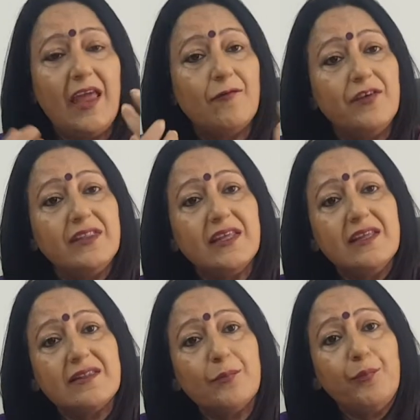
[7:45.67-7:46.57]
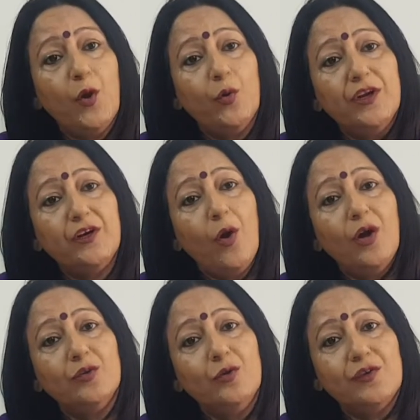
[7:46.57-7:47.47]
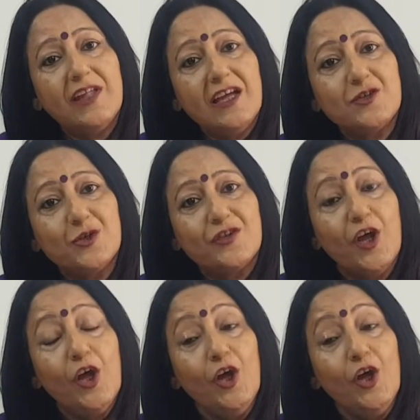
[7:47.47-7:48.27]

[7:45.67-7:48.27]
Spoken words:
everything is uploaded on those gadgets.